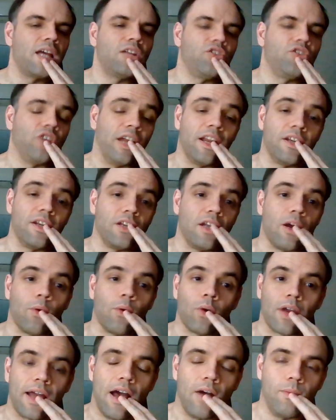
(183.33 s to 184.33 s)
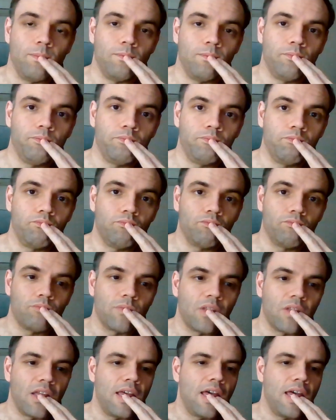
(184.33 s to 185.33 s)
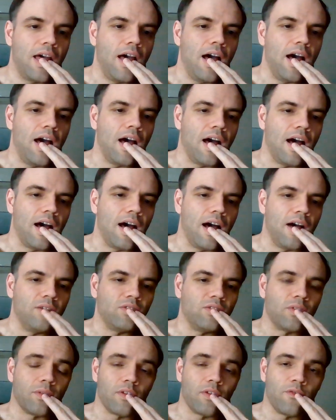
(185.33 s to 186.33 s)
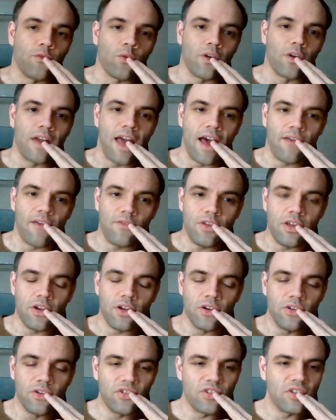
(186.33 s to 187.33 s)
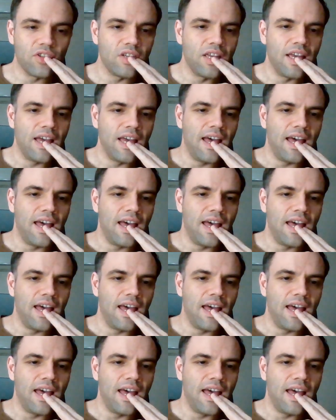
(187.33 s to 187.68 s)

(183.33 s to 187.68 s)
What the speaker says: China did not work out. I was over there 4.5 years.